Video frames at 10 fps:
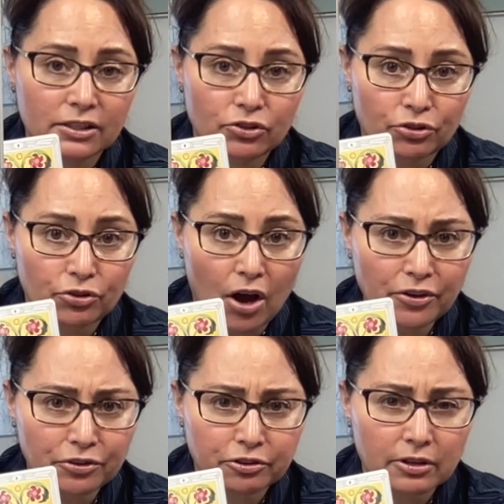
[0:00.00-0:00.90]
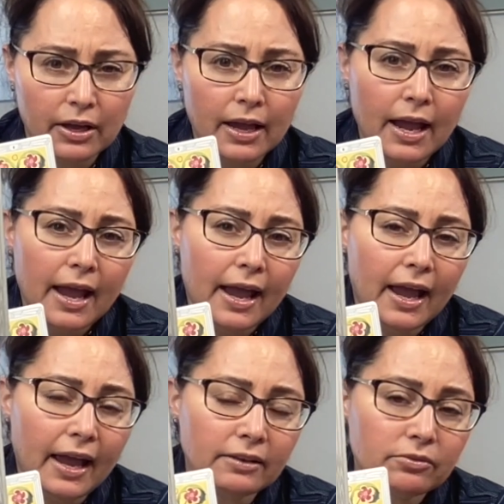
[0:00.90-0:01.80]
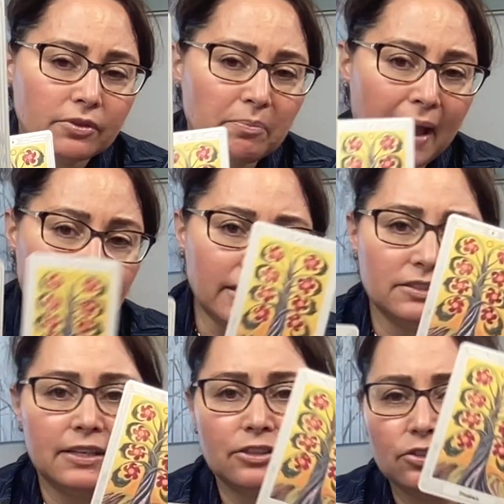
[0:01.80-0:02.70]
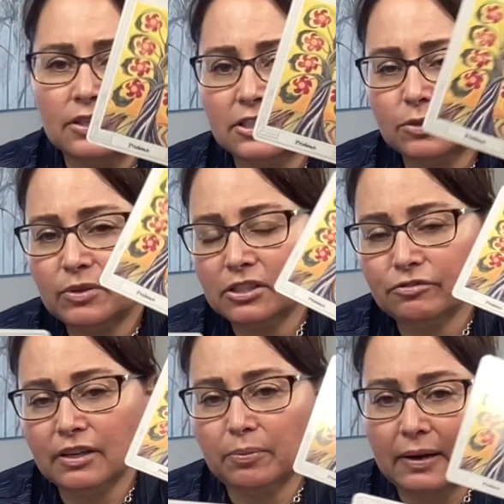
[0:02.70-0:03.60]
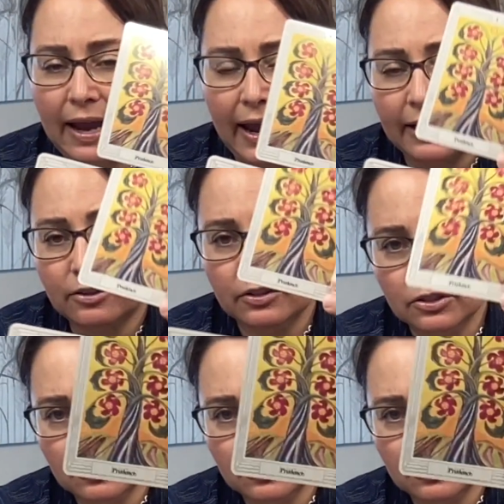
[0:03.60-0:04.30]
and the Thoth, and the Magus here. So there's a specific plan. This is